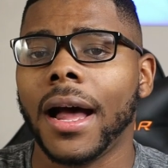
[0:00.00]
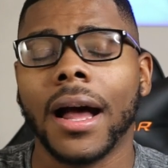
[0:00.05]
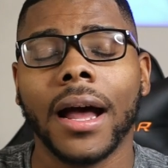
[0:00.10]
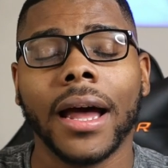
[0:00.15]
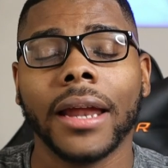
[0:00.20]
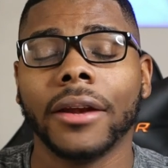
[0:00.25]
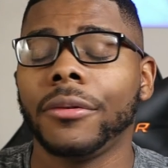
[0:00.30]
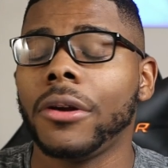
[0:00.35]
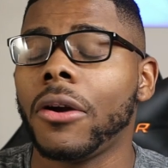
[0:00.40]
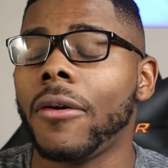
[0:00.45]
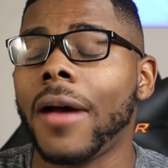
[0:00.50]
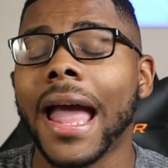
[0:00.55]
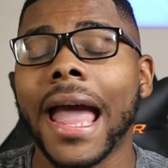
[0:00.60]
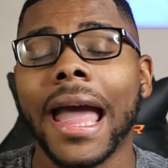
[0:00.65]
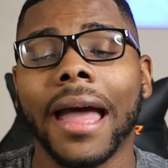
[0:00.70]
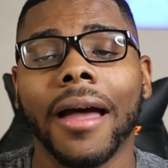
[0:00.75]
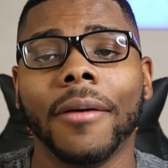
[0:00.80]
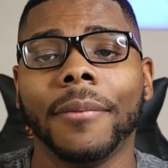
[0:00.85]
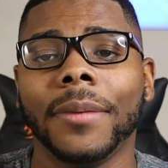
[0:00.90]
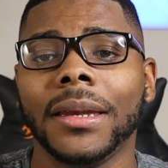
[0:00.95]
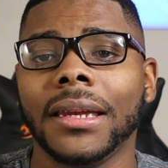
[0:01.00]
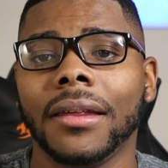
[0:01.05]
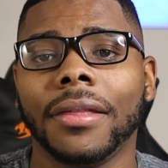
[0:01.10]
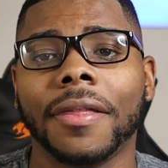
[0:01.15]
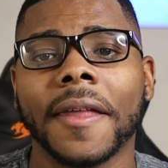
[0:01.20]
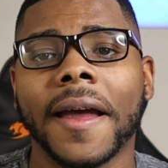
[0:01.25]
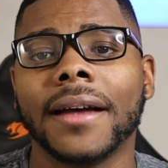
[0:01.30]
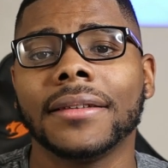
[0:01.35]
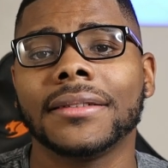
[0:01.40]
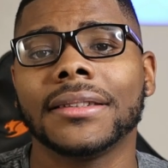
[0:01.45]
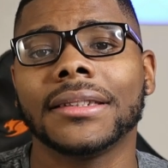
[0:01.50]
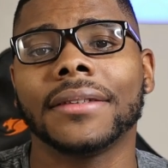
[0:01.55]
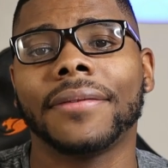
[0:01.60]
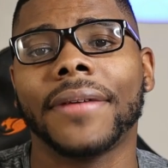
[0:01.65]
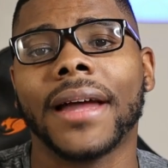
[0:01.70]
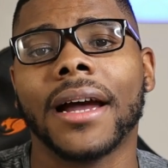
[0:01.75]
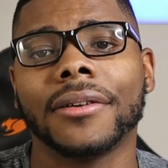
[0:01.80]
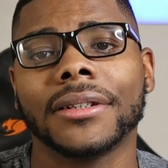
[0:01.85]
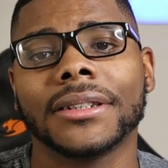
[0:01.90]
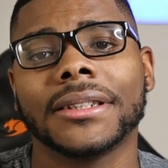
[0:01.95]
I don't know how many thousands
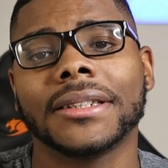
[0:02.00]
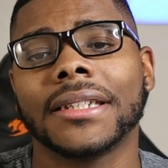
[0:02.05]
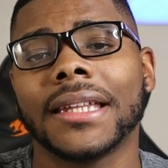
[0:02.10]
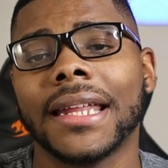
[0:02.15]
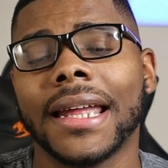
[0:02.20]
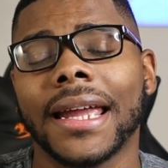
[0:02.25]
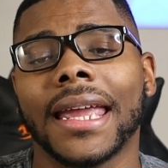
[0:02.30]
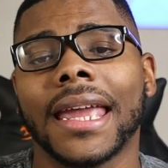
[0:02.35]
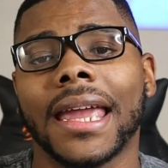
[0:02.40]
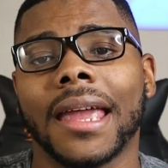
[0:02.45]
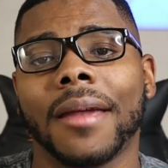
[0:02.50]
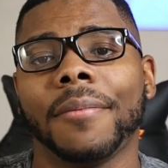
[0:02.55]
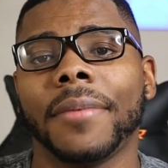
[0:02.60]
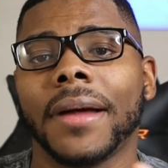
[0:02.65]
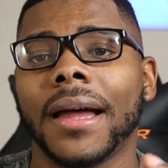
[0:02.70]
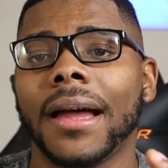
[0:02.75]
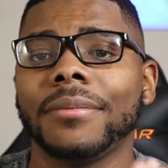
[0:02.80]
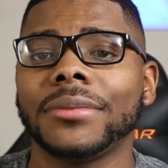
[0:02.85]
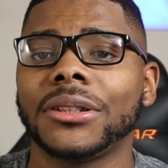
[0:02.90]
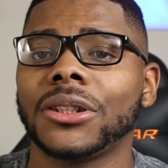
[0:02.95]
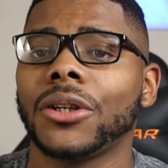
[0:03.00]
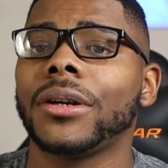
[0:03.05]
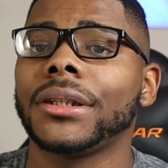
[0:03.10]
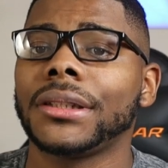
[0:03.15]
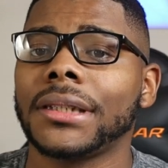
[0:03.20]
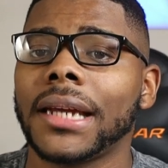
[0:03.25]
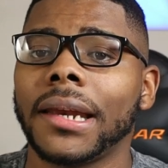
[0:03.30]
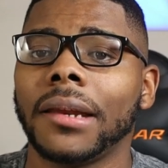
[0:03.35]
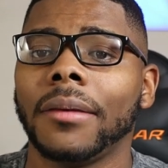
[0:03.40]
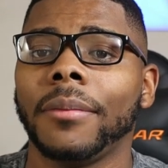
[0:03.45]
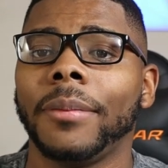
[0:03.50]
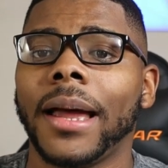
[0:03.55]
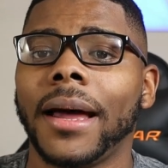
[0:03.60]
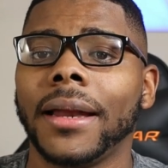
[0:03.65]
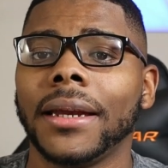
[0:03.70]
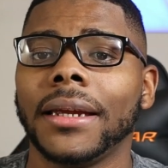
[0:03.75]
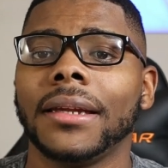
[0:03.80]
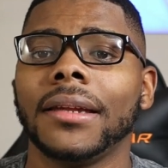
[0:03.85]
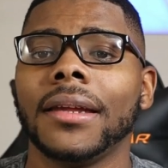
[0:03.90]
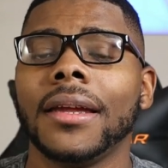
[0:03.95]
of hours into that game, but I'm so excited
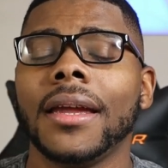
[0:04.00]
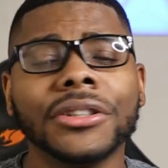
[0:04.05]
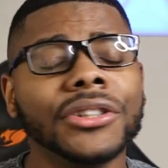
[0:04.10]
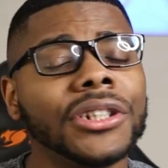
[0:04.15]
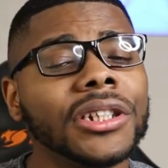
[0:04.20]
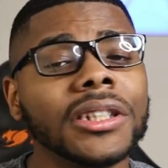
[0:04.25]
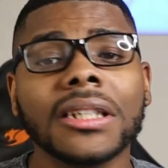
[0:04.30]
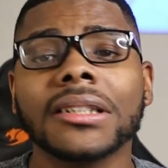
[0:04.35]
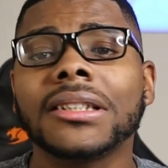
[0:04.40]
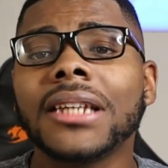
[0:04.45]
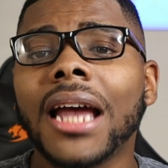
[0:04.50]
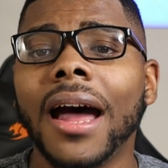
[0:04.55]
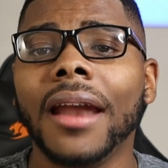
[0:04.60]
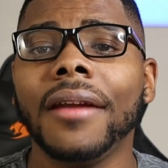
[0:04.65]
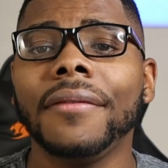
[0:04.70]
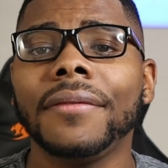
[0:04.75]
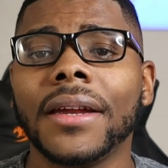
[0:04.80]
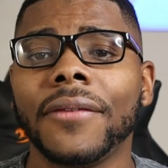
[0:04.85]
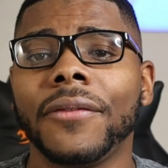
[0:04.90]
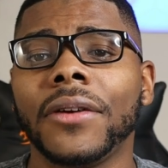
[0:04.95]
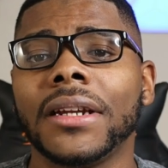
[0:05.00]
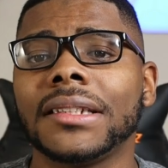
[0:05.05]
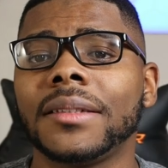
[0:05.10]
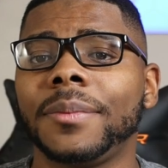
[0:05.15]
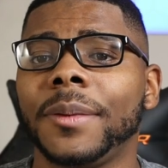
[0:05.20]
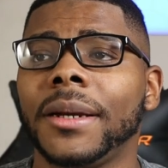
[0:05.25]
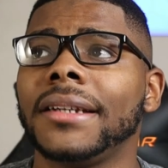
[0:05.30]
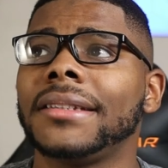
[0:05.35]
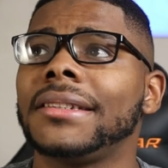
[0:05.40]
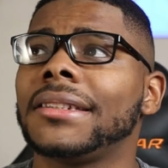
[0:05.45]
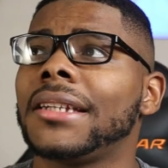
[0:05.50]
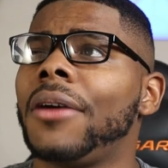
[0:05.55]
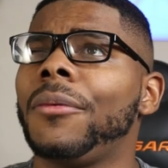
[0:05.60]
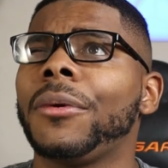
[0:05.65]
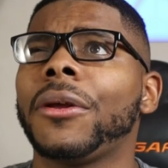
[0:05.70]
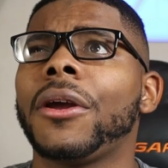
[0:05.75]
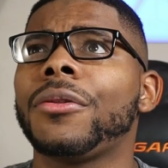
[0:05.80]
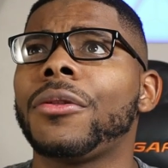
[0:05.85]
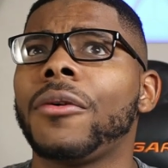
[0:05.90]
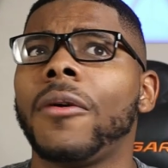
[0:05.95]
about it. There's just a ton of different experiences. I
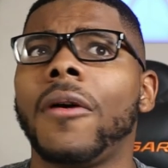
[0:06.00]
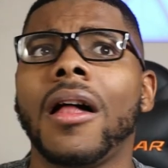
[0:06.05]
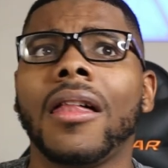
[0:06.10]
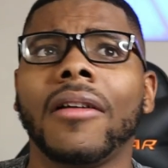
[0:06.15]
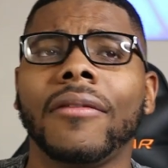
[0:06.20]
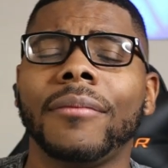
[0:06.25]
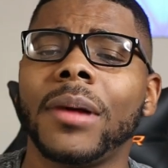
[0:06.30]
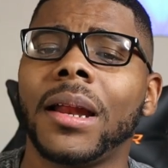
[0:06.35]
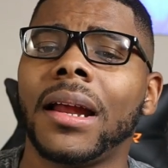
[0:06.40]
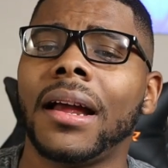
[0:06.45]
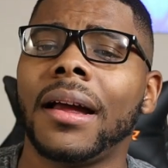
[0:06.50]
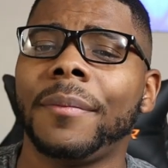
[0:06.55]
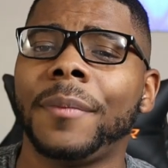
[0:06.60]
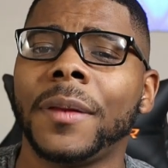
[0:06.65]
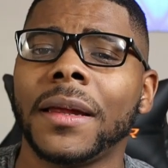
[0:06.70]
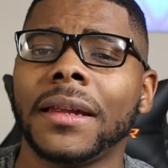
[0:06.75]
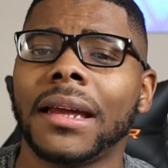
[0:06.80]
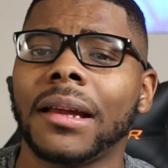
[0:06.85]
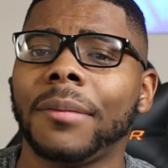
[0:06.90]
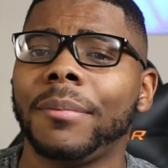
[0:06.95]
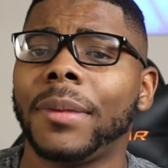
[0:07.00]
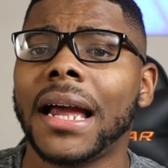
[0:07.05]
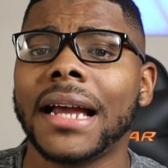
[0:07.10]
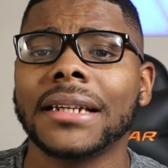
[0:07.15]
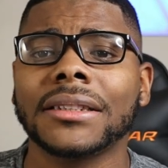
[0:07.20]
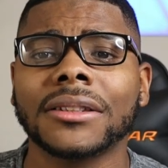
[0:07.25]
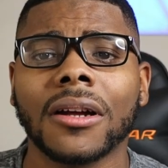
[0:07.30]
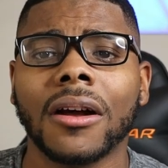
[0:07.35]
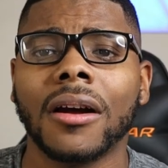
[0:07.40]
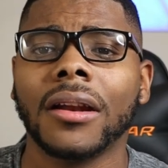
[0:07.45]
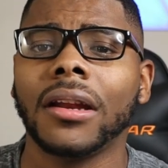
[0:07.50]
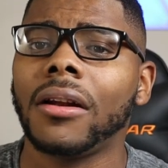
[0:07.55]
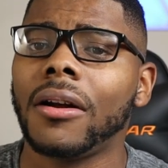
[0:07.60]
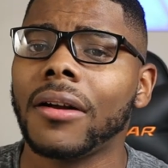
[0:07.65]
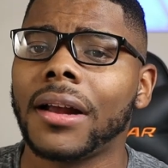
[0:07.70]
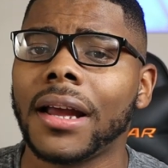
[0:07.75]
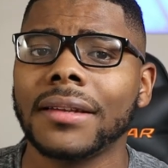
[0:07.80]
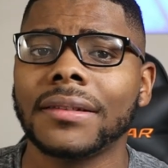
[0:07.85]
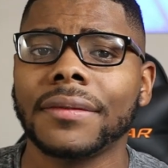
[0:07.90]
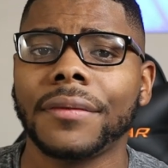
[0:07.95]
want to go through all of them, but I play like Blast On and
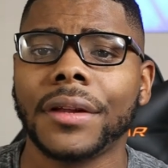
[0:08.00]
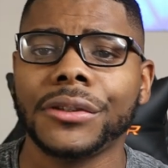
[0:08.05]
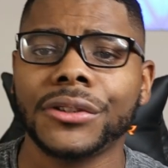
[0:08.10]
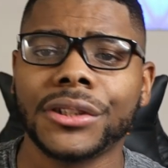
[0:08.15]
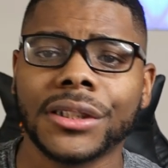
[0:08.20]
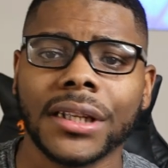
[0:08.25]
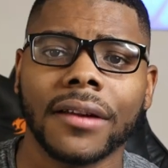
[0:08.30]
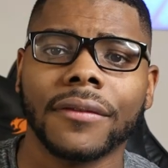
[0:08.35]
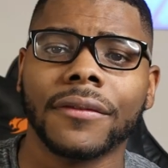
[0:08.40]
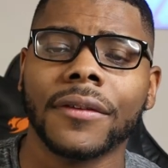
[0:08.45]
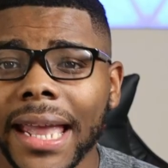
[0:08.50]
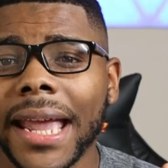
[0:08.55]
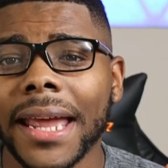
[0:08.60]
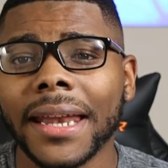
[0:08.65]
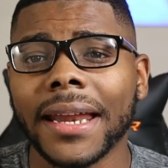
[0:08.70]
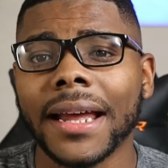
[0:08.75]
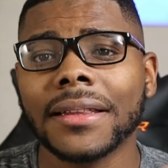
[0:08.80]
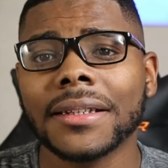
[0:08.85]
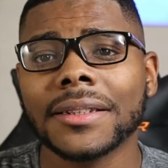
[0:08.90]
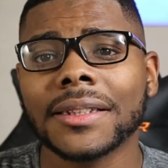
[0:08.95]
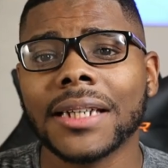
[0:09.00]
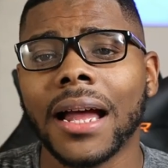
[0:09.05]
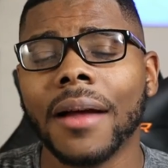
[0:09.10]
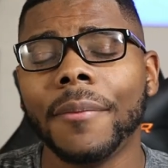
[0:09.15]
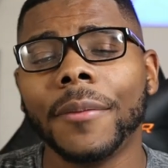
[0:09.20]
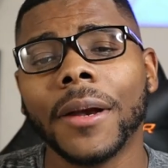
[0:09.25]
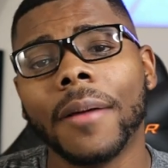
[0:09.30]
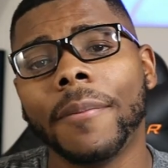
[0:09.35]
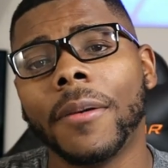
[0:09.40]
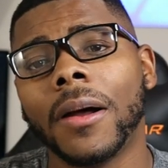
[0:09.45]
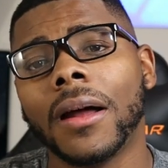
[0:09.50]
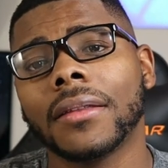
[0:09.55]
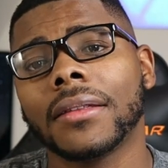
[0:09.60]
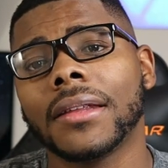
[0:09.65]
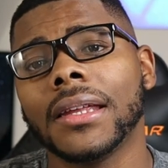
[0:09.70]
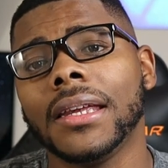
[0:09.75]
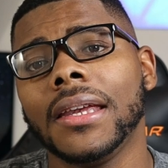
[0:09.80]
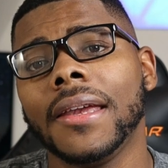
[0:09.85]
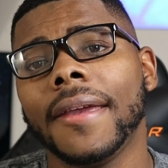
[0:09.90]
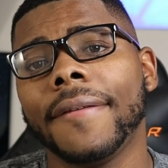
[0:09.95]
all kinds of other stuff. And at the time when I
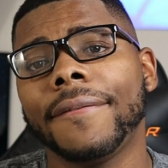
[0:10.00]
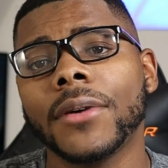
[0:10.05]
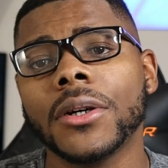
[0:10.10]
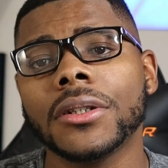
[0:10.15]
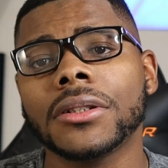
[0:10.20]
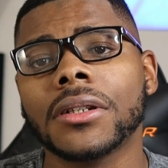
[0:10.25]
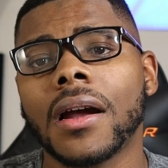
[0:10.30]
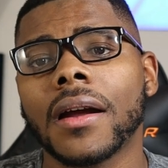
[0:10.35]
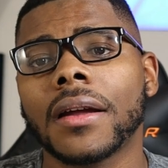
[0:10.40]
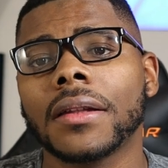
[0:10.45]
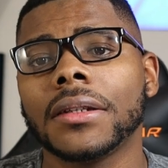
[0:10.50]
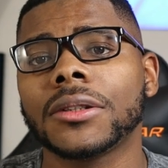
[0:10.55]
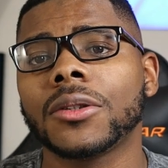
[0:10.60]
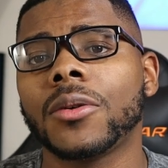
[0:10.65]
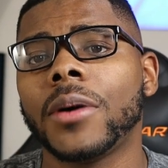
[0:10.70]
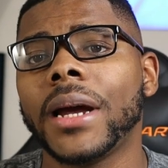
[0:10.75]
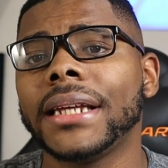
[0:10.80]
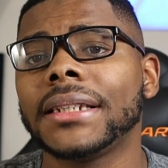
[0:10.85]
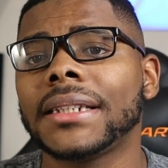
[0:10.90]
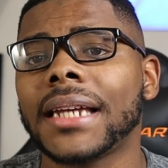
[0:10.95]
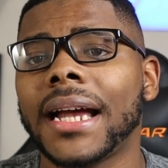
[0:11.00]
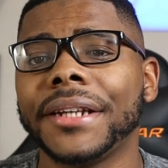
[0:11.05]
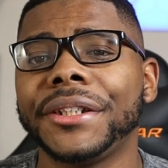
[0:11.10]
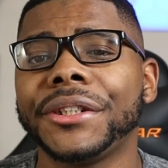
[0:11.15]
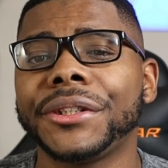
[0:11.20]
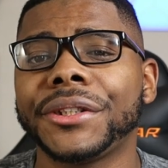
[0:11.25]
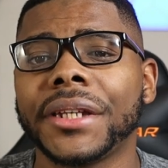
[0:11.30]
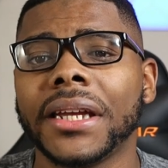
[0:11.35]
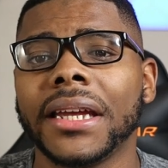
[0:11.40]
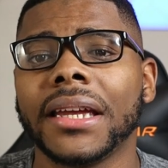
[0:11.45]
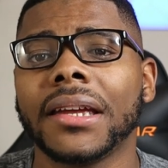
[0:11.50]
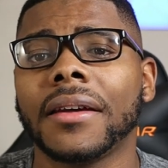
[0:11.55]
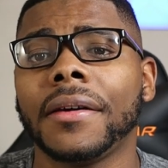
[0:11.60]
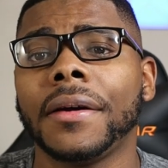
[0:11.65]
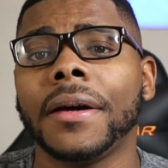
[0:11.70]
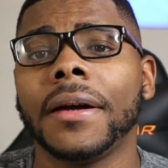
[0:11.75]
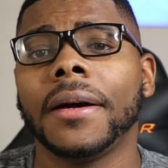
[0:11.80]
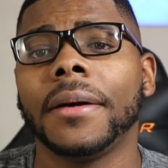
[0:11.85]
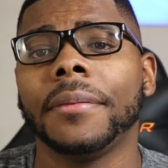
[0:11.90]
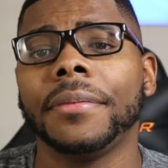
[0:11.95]
bought the first Oculus Quest, I just think
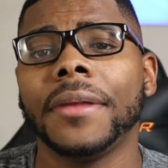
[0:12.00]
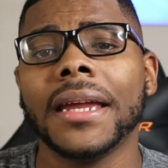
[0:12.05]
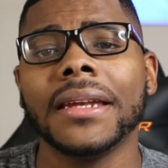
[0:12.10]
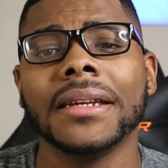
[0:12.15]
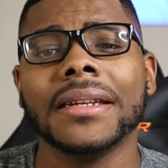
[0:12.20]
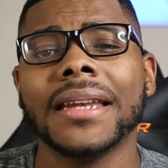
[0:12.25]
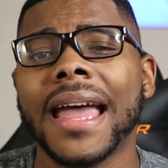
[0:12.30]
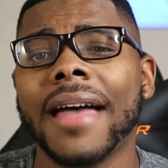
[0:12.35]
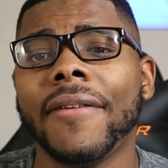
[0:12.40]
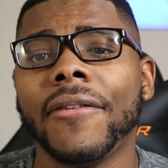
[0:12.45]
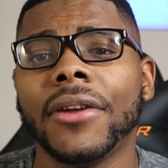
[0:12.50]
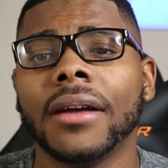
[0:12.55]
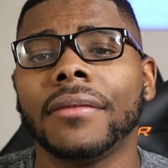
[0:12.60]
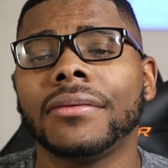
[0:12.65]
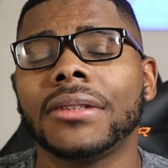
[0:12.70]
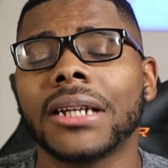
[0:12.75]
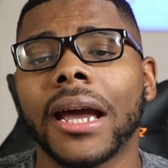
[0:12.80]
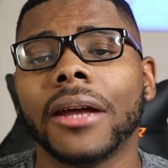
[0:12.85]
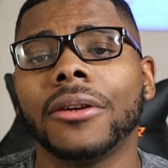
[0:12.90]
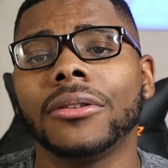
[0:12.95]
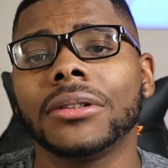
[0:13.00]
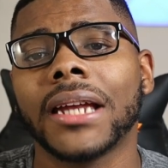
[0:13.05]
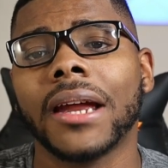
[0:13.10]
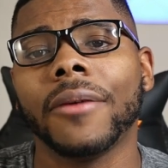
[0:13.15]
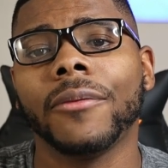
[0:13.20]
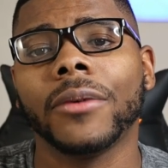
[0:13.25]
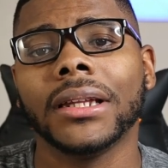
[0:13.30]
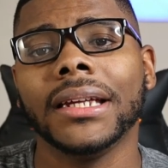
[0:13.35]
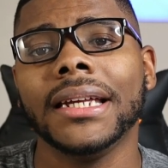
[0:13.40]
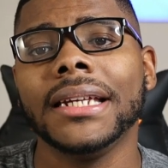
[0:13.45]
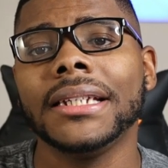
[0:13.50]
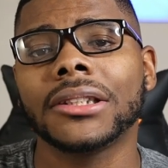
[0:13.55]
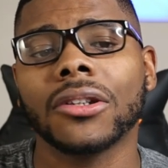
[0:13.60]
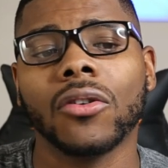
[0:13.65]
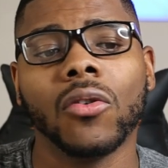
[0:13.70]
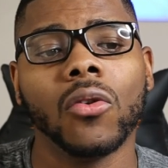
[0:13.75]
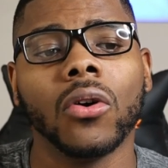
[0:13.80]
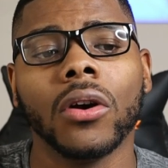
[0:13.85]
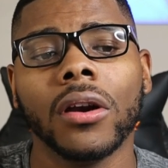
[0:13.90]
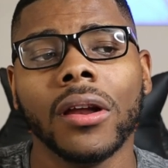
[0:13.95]
they didn't have enough titles at
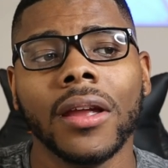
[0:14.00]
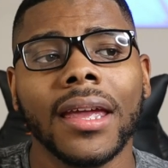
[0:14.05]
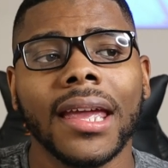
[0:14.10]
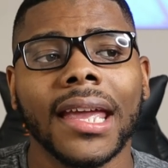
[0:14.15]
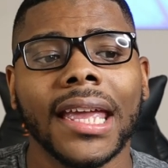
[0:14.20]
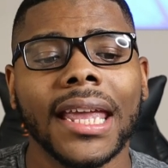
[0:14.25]
release, or